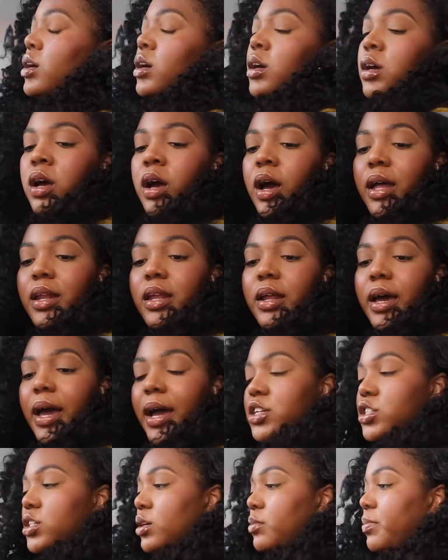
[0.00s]
I need to
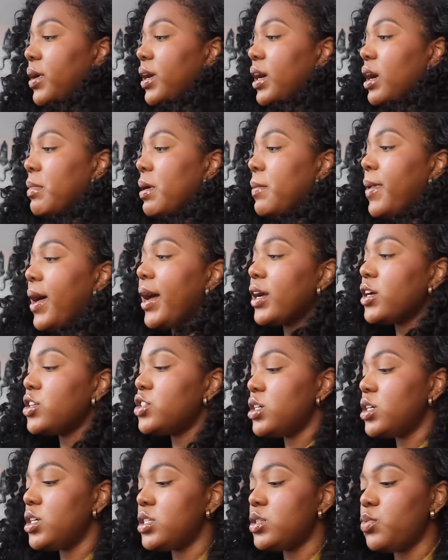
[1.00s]
actually pick up my
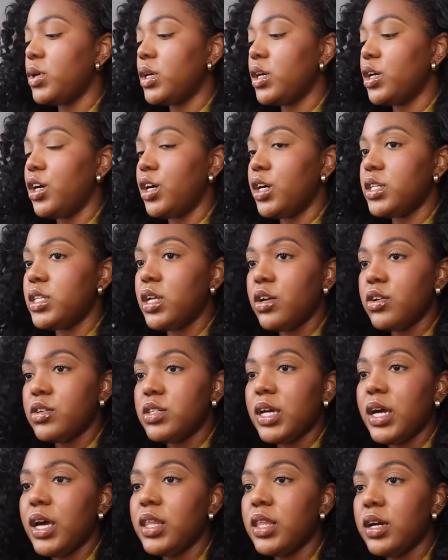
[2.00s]
packages. We can cook dinner
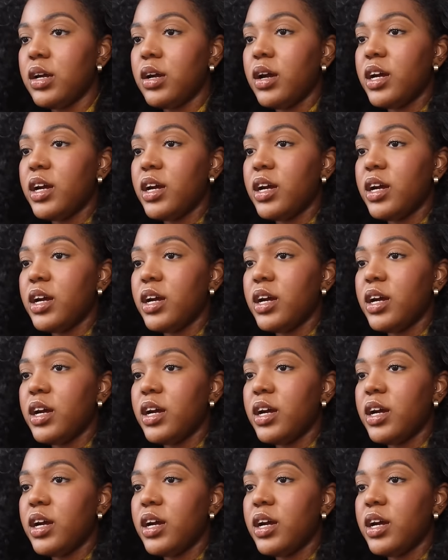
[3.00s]
together.